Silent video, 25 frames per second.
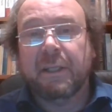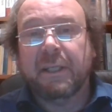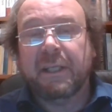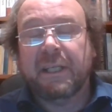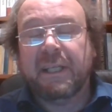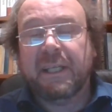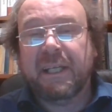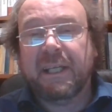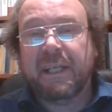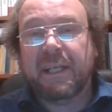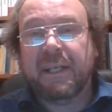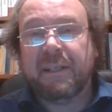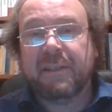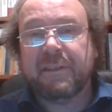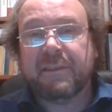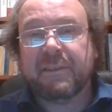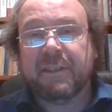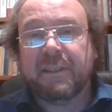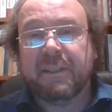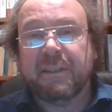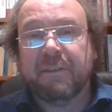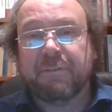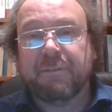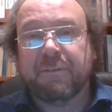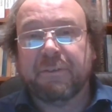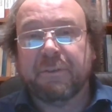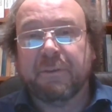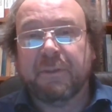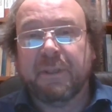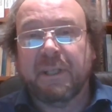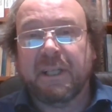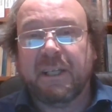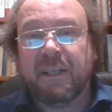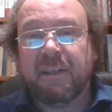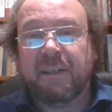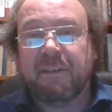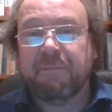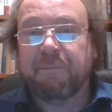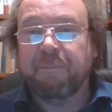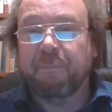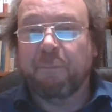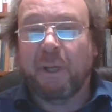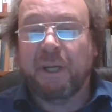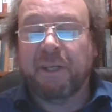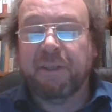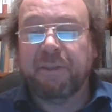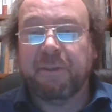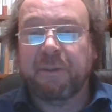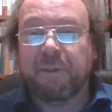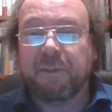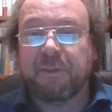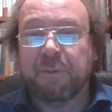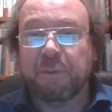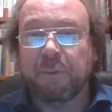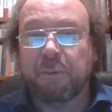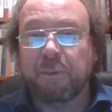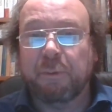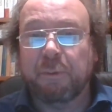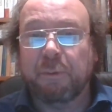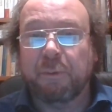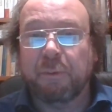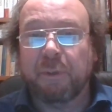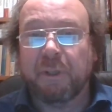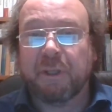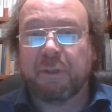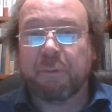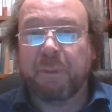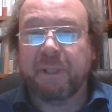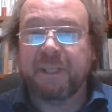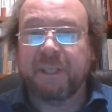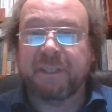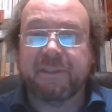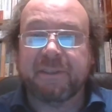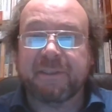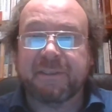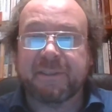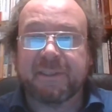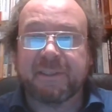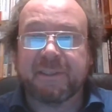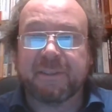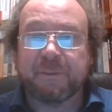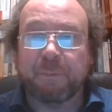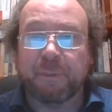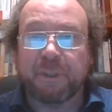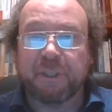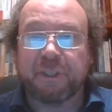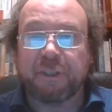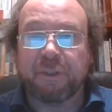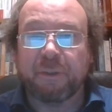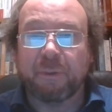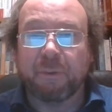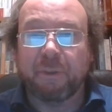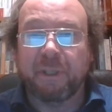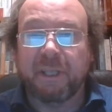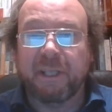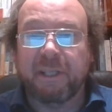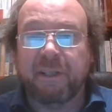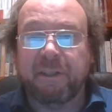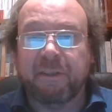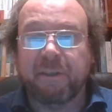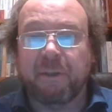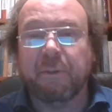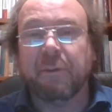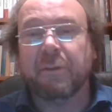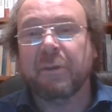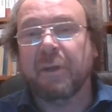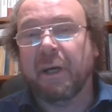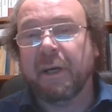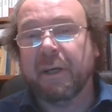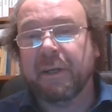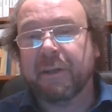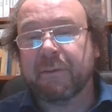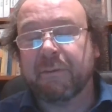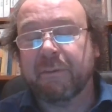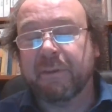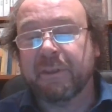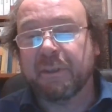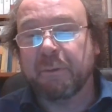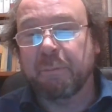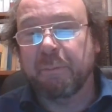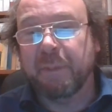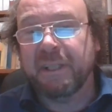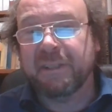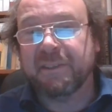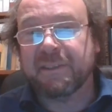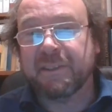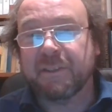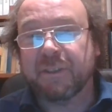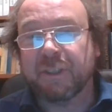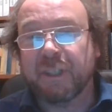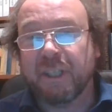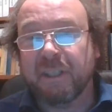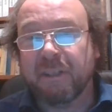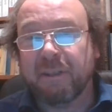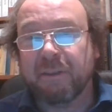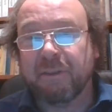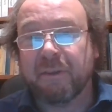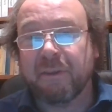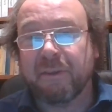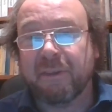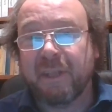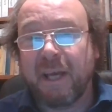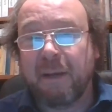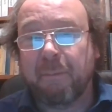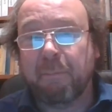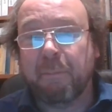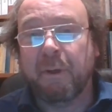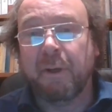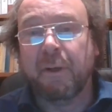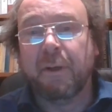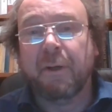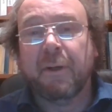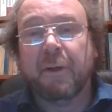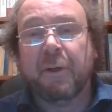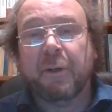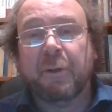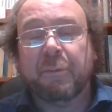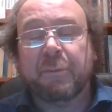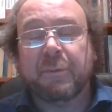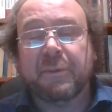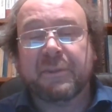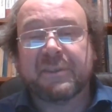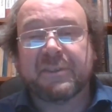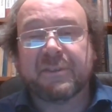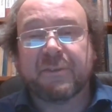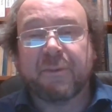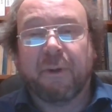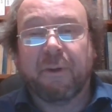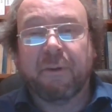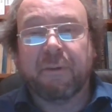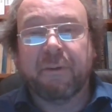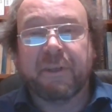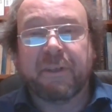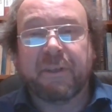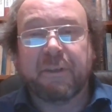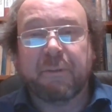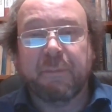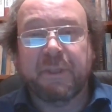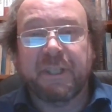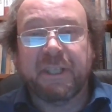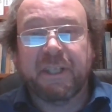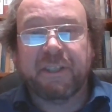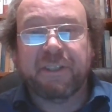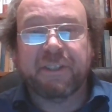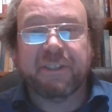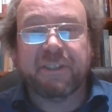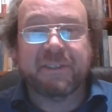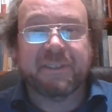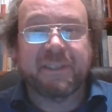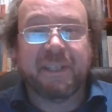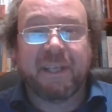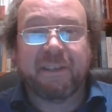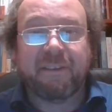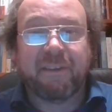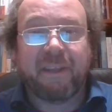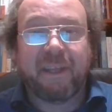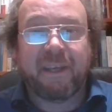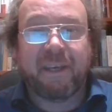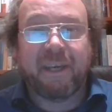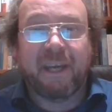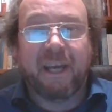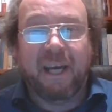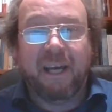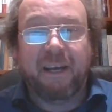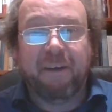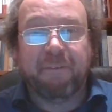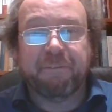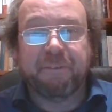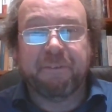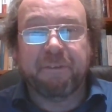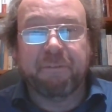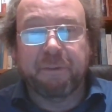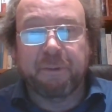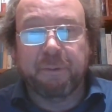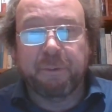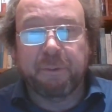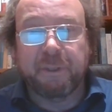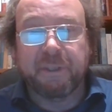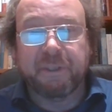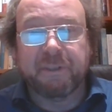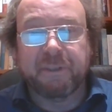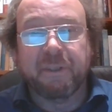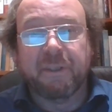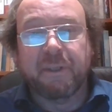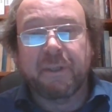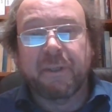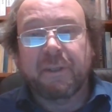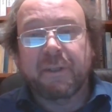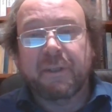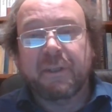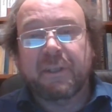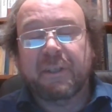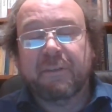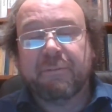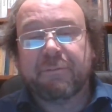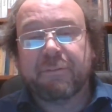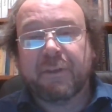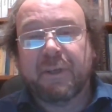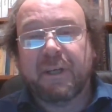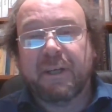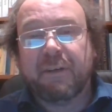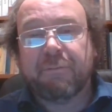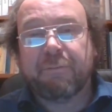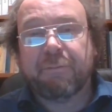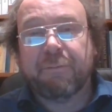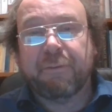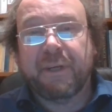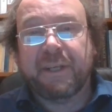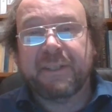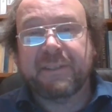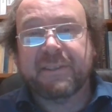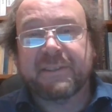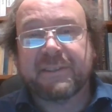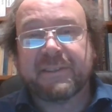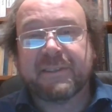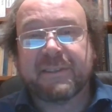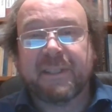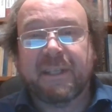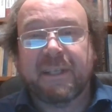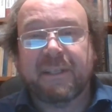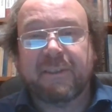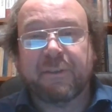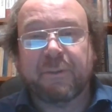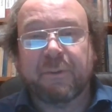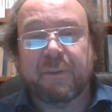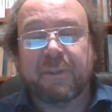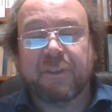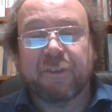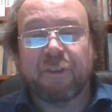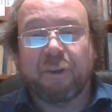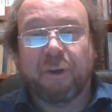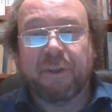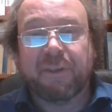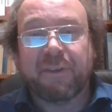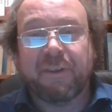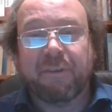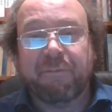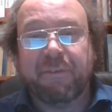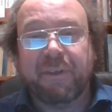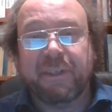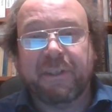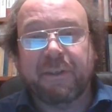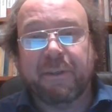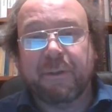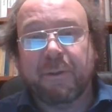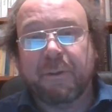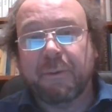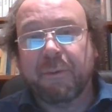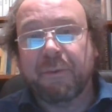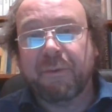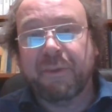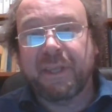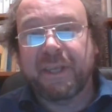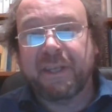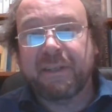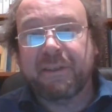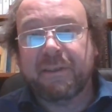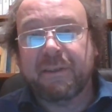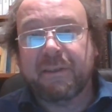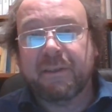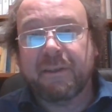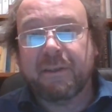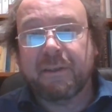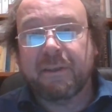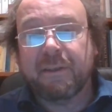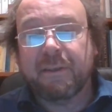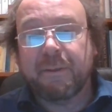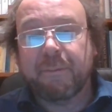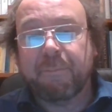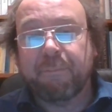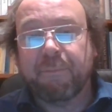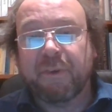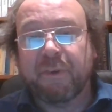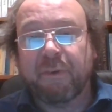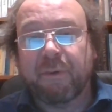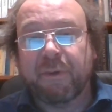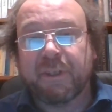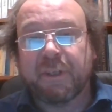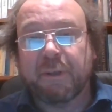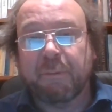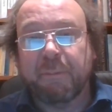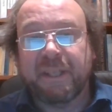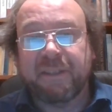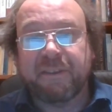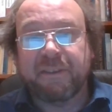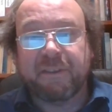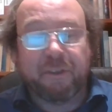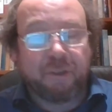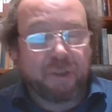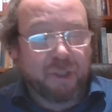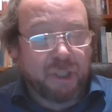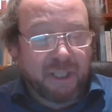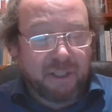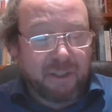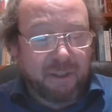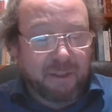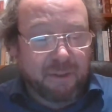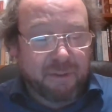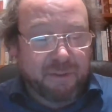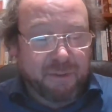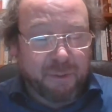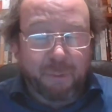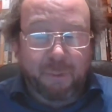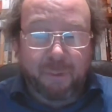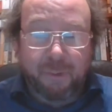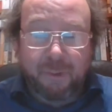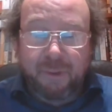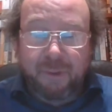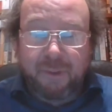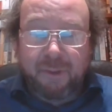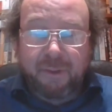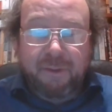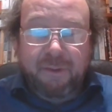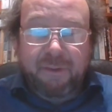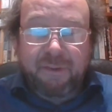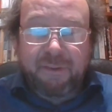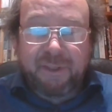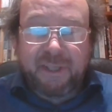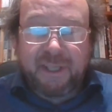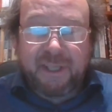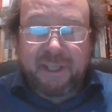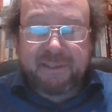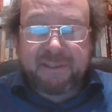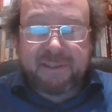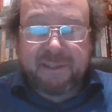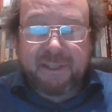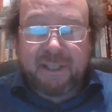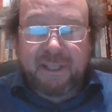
And if you have one or two acquaintances which you really don't like, recommend the channel to them with strong recommendations that they have to view it. If you have friends and you enjoyed the video, then recommend the channel too. Thanks